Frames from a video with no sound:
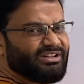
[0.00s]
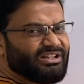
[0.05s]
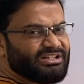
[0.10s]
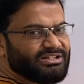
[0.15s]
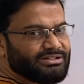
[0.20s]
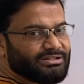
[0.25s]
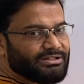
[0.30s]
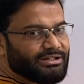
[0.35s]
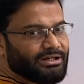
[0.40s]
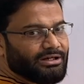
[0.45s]

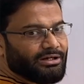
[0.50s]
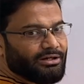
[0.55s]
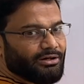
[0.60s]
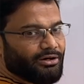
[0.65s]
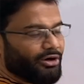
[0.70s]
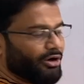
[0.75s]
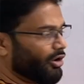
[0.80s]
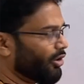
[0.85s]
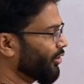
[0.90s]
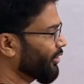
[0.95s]
is the
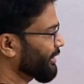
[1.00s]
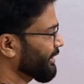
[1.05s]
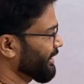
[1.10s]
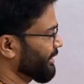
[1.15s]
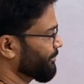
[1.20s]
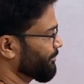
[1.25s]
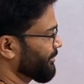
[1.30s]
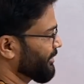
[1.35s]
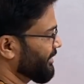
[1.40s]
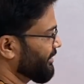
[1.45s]
odd
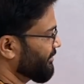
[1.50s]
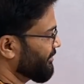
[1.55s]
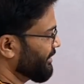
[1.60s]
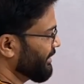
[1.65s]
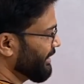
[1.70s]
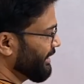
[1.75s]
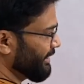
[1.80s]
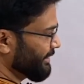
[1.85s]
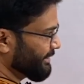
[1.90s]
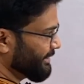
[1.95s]
number,
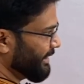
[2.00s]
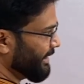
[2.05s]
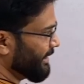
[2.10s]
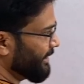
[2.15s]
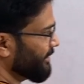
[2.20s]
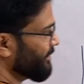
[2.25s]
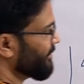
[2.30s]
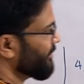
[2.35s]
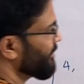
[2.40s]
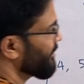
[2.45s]

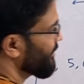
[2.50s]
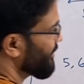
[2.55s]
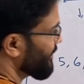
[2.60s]
then